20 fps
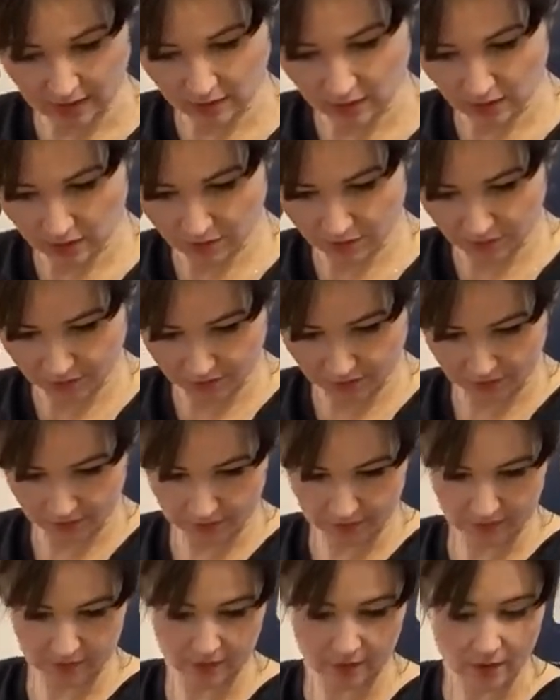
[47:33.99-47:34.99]
off.
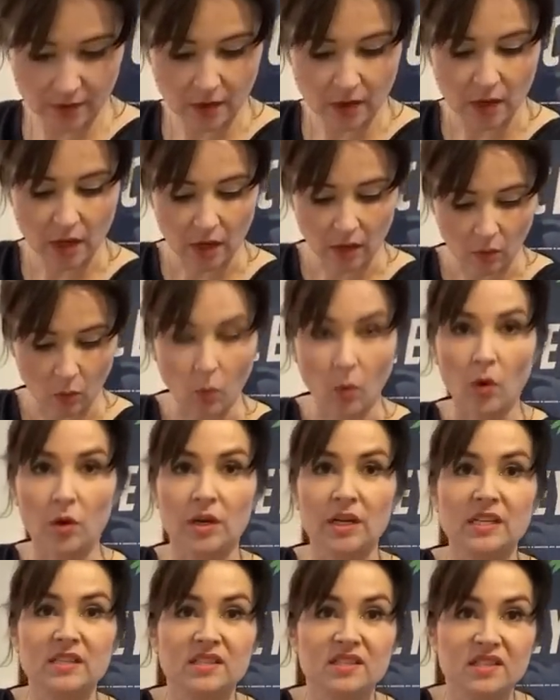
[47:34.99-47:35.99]
One
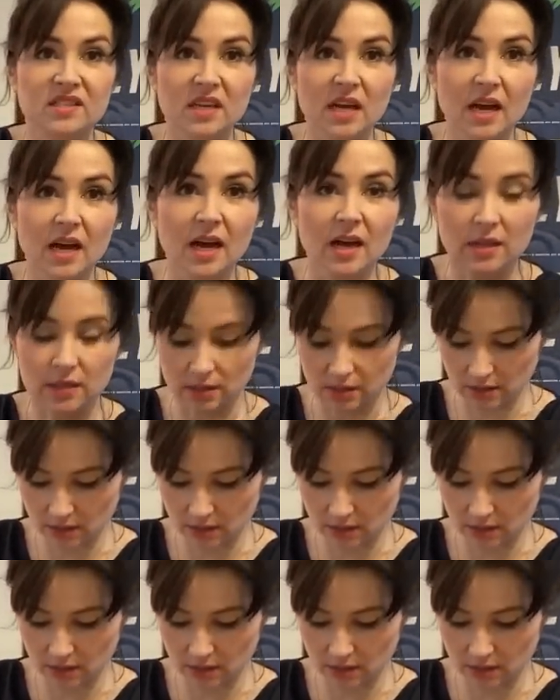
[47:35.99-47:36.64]
is done.